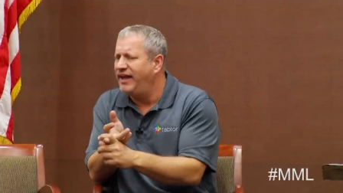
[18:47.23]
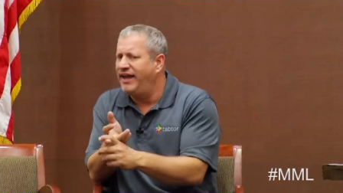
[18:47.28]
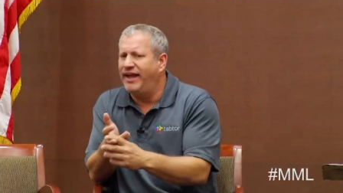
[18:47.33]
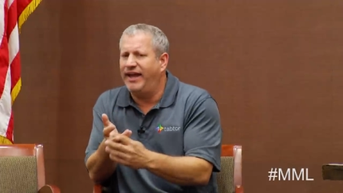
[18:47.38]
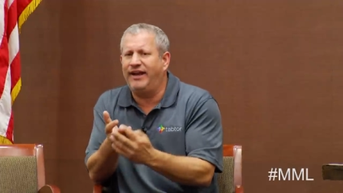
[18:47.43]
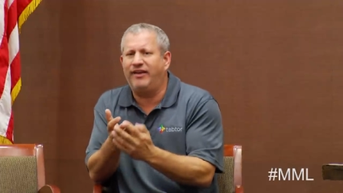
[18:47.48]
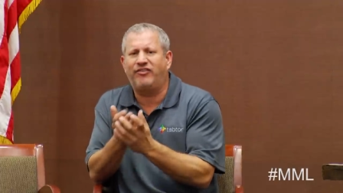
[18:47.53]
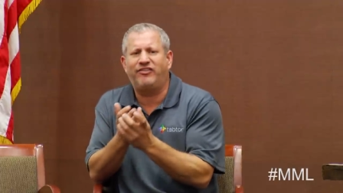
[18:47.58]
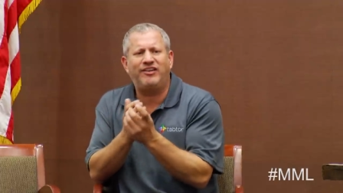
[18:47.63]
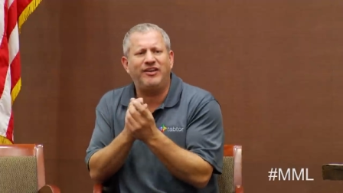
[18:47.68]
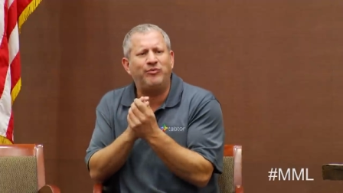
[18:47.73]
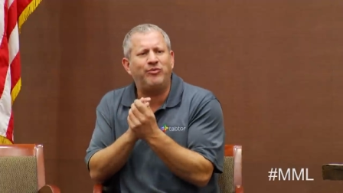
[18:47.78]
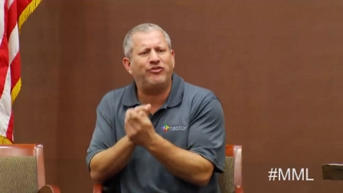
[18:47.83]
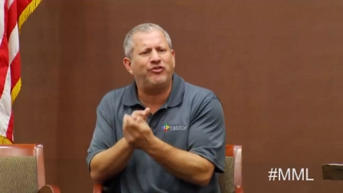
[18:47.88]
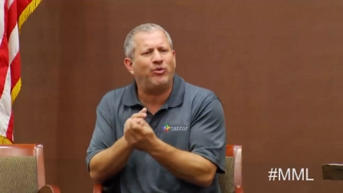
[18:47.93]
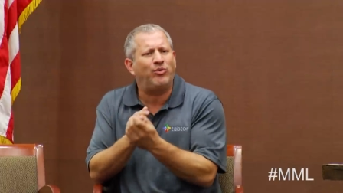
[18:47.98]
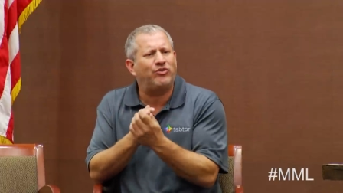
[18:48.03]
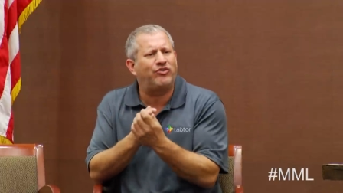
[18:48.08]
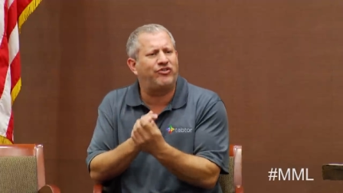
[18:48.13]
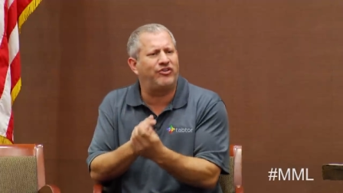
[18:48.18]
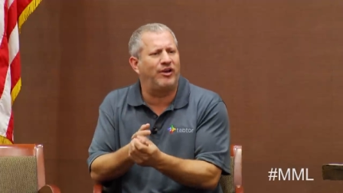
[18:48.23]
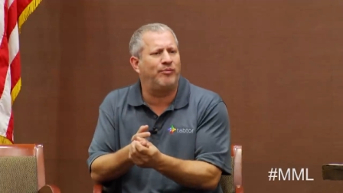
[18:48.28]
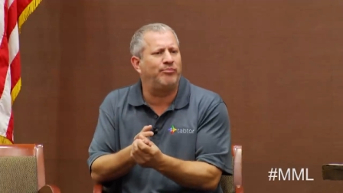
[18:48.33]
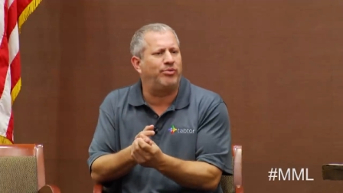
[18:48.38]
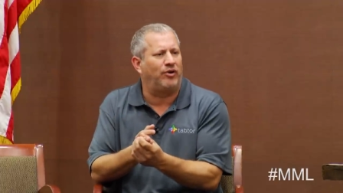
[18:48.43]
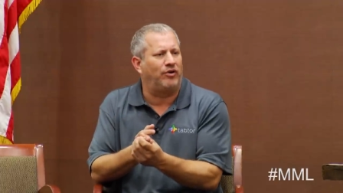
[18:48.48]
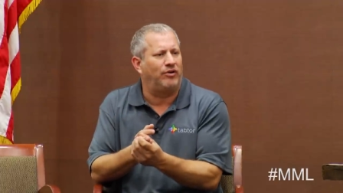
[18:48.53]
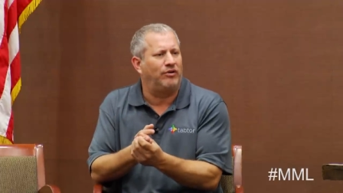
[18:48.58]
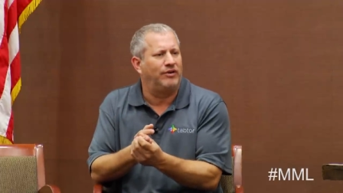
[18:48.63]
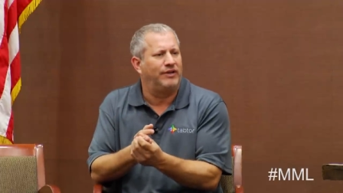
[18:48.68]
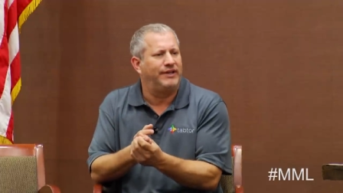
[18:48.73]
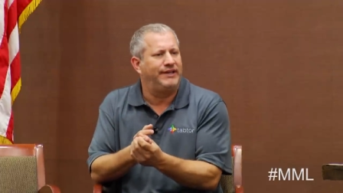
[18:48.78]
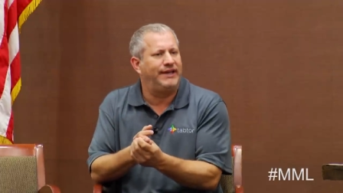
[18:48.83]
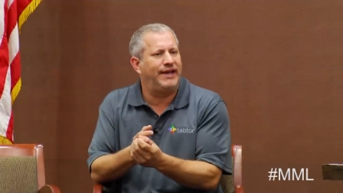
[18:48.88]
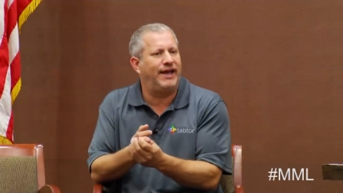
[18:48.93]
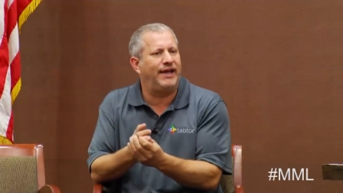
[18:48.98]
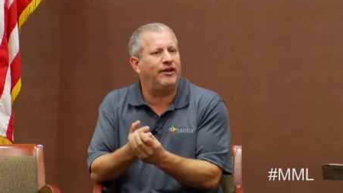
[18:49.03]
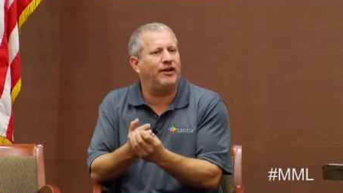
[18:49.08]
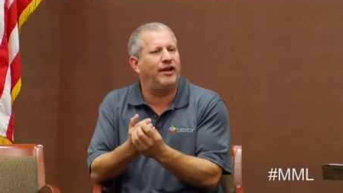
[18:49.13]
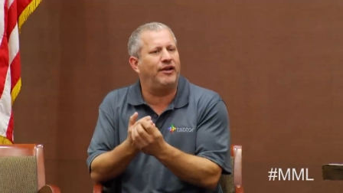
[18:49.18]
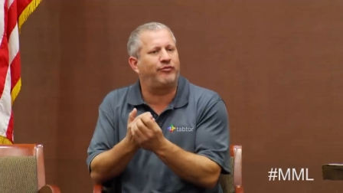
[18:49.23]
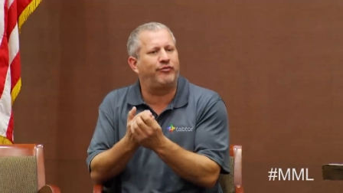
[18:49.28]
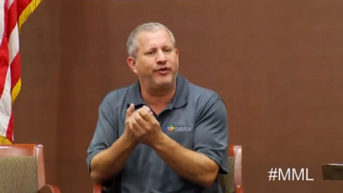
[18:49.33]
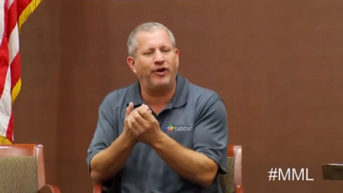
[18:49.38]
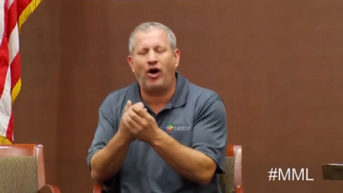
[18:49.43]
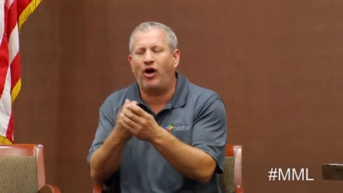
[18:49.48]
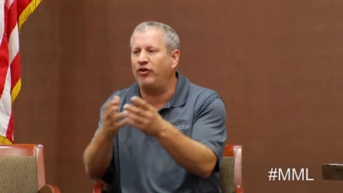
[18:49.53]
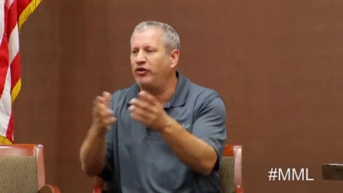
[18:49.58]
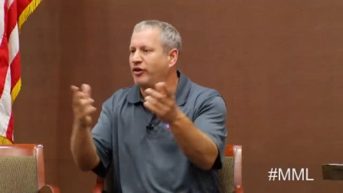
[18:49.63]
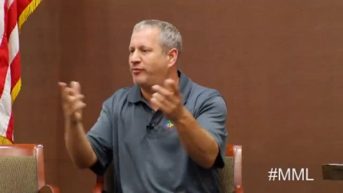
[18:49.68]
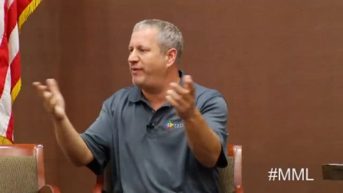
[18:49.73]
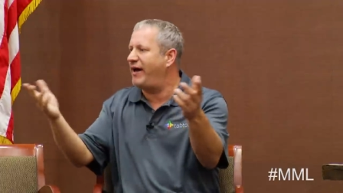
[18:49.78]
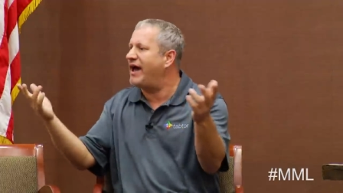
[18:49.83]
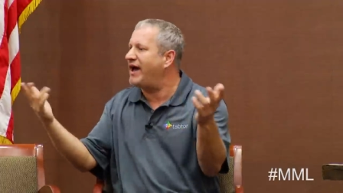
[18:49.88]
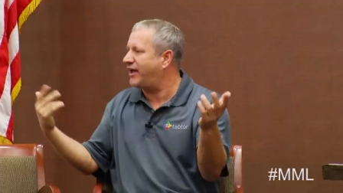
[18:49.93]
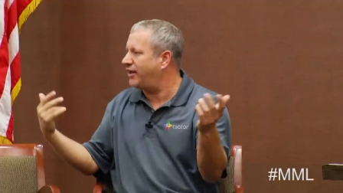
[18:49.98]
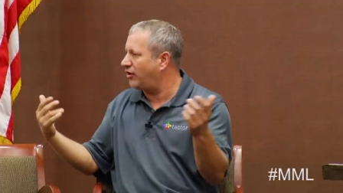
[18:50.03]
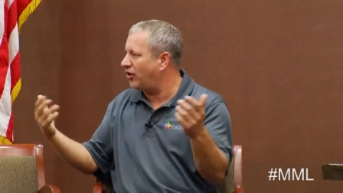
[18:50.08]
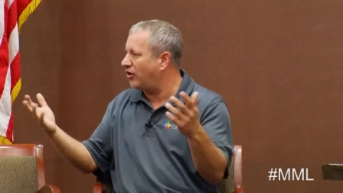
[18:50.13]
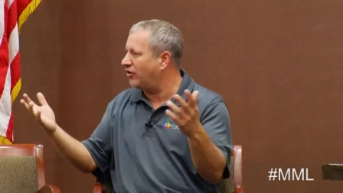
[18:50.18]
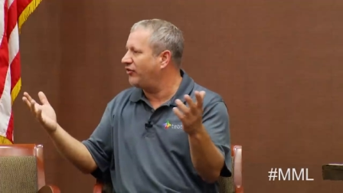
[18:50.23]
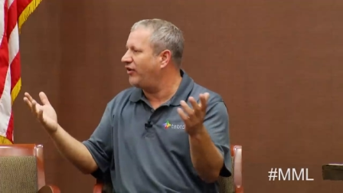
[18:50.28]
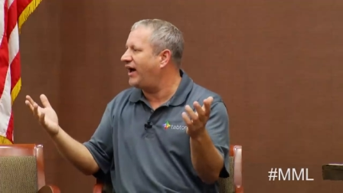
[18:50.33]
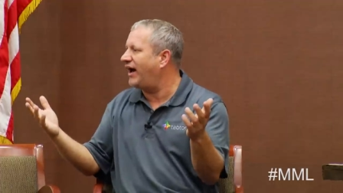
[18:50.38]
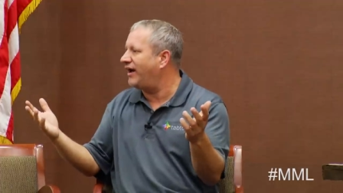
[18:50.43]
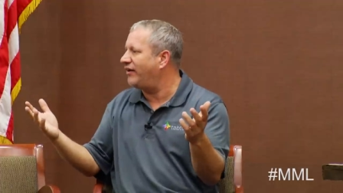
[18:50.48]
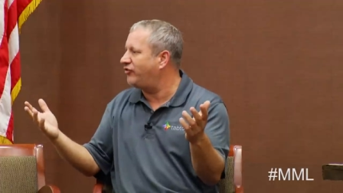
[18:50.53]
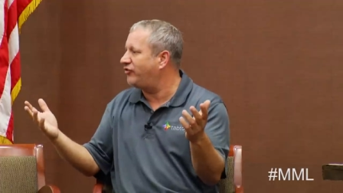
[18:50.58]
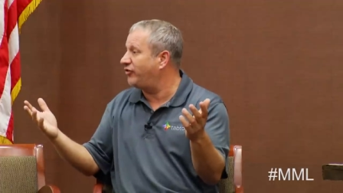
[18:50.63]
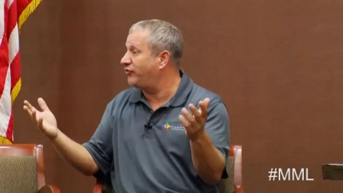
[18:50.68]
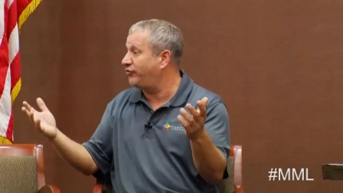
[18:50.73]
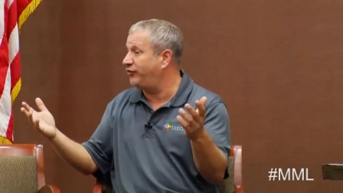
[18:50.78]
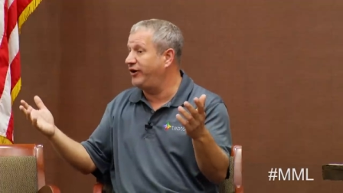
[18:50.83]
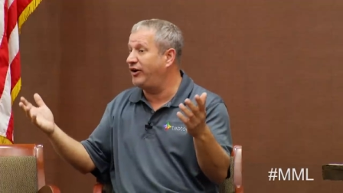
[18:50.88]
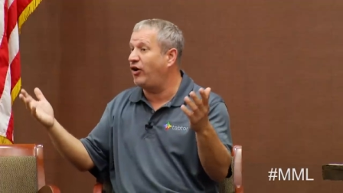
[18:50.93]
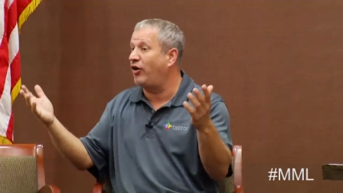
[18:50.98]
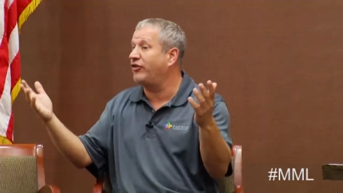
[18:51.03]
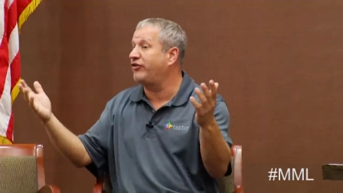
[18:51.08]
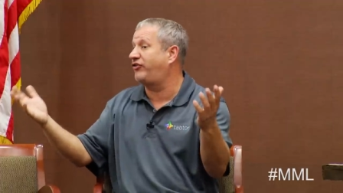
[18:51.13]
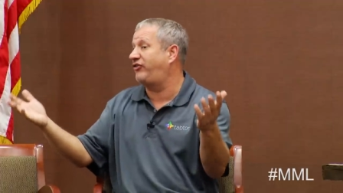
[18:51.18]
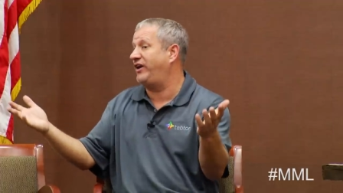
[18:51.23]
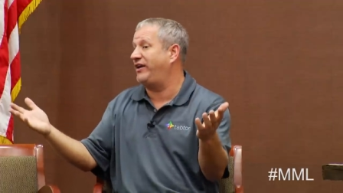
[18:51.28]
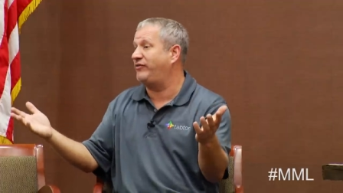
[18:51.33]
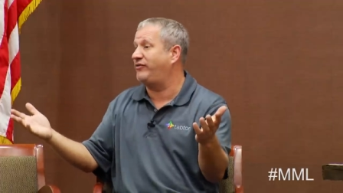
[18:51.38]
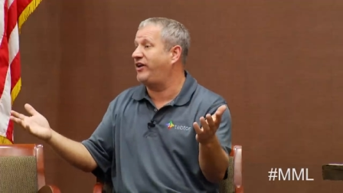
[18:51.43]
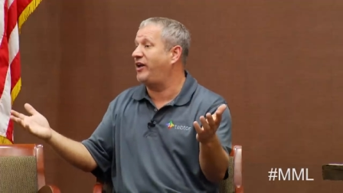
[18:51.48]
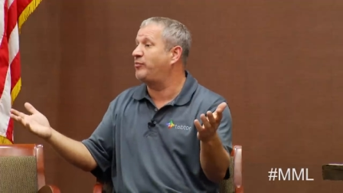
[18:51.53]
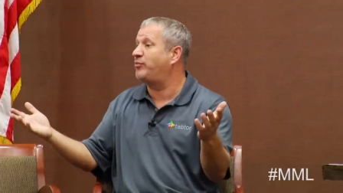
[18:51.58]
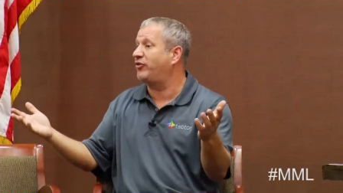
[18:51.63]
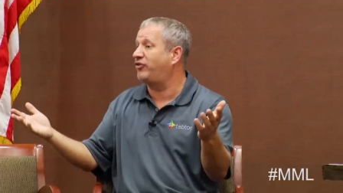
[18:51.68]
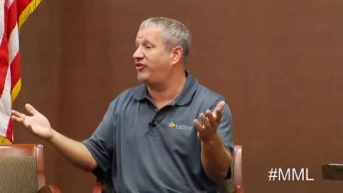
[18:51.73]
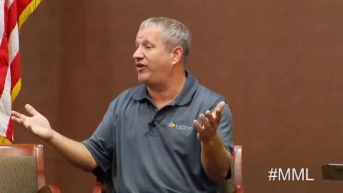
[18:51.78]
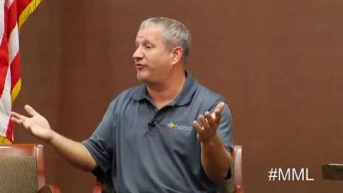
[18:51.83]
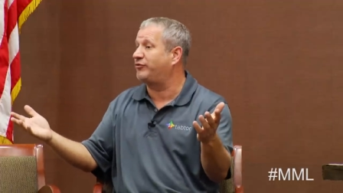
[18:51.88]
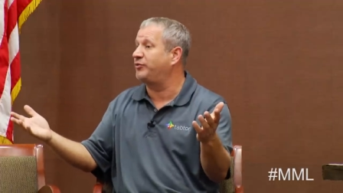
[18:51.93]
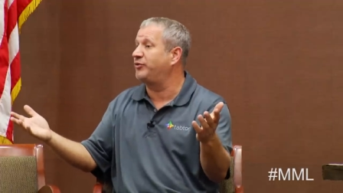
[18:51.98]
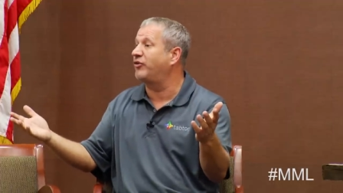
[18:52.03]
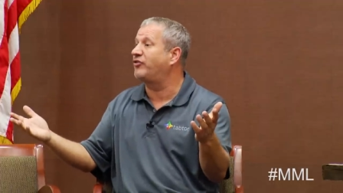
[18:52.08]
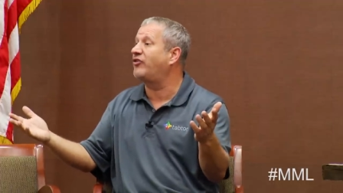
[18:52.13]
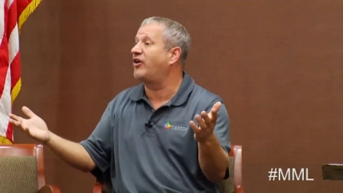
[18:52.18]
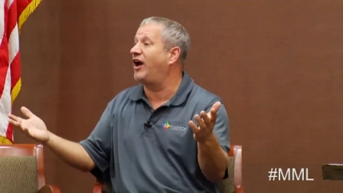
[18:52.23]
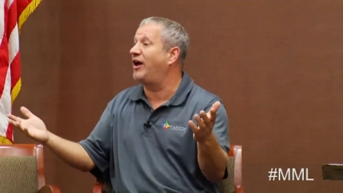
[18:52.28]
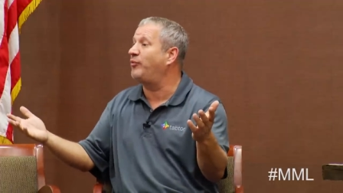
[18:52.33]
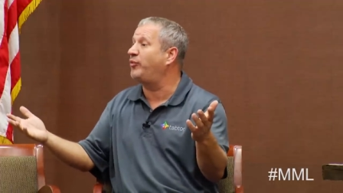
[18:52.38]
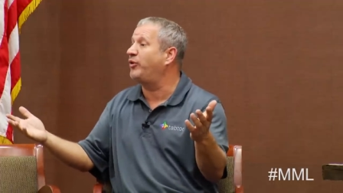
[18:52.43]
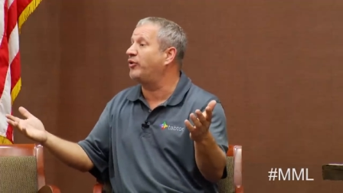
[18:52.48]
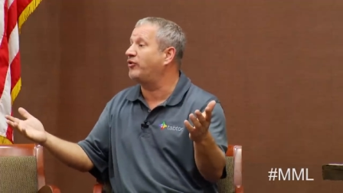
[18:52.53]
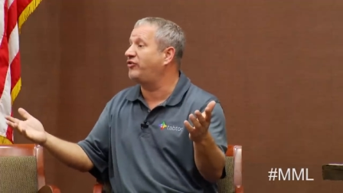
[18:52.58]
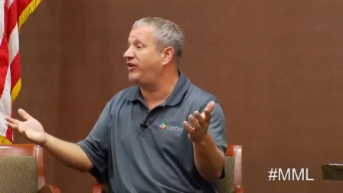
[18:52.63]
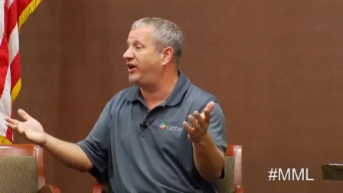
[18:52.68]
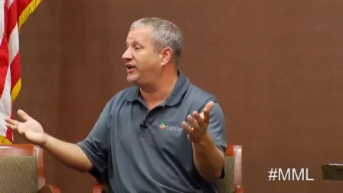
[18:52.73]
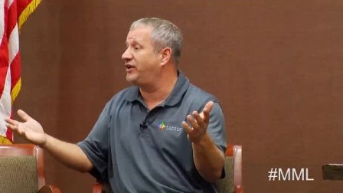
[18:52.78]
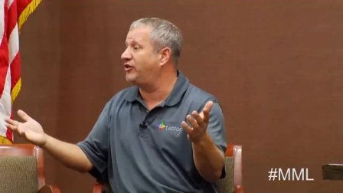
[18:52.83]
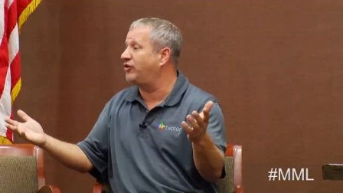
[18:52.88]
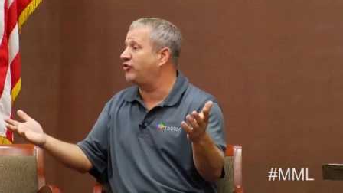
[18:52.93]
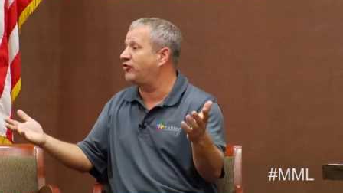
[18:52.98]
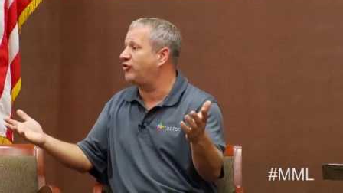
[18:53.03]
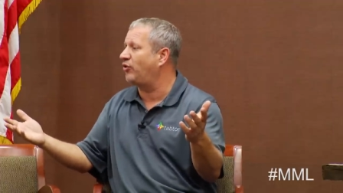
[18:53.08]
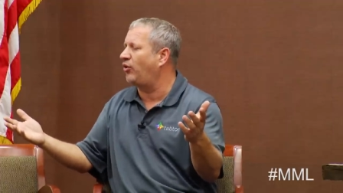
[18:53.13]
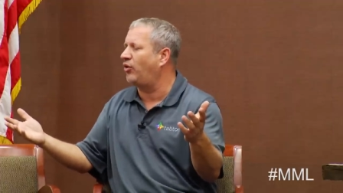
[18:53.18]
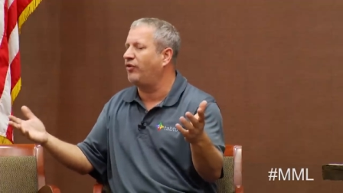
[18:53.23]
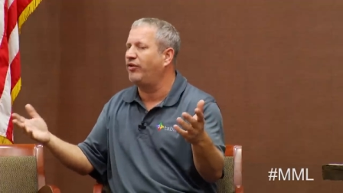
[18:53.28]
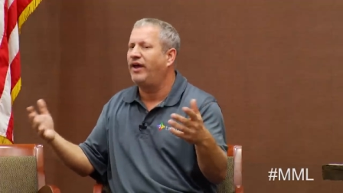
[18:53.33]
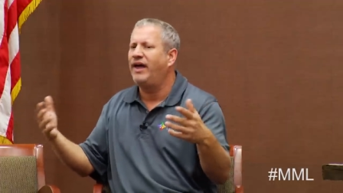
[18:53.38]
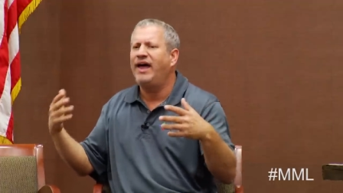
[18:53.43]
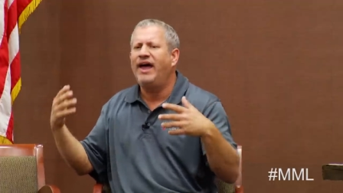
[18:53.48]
And it seems so simple, yet if we all look back at our lives, if we'd all saved 10% from the time we were 10 years old,